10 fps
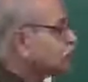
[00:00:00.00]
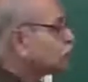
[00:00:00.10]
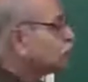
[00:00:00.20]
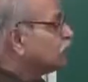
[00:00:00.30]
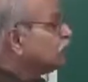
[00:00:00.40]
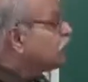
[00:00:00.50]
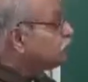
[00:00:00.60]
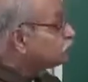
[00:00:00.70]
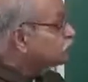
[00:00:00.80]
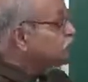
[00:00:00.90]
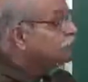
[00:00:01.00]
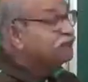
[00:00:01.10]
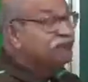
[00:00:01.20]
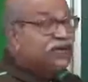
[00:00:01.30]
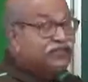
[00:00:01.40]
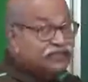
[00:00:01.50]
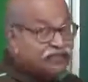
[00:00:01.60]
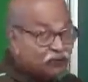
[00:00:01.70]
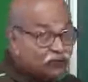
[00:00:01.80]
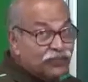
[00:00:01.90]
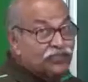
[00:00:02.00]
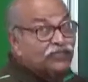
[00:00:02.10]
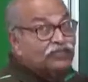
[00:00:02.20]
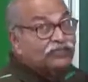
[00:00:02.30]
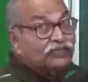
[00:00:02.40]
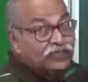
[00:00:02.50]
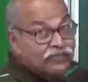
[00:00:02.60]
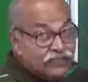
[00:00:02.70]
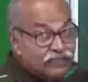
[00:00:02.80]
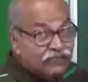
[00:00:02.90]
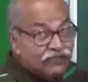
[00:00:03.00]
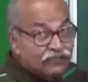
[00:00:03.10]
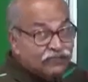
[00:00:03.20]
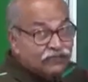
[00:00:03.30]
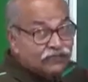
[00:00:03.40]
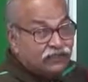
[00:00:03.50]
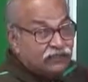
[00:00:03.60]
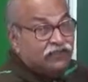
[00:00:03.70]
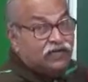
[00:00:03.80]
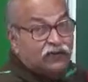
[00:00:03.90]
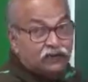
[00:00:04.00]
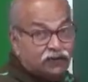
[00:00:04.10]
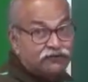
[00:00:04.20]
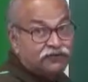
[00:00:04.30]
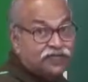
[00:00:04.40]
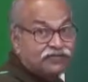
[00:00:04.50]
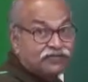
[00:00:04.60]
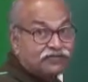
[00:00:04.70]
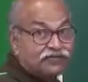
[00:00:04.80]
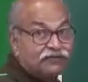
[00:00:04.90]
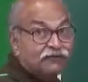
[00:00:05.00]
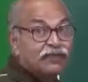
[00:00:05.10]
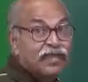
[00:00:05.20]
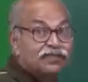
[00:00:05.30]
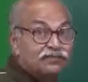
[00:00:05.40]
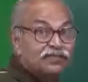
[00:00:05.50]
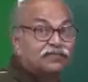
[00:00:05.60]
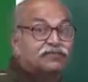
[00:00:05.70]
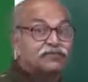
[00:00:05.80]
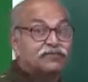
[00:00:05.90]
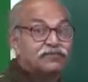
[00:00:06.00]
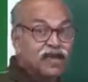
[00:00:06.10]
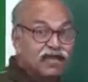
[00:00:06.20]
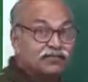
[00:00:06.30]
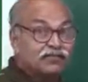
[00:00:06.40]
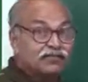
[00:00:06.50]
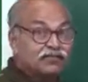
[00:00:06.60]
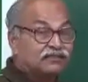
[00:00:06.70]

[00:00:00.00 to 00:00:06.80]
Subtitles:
So they have to be in phase, then only there is an addition. If they are out of phase, then there will be actually a subtraction.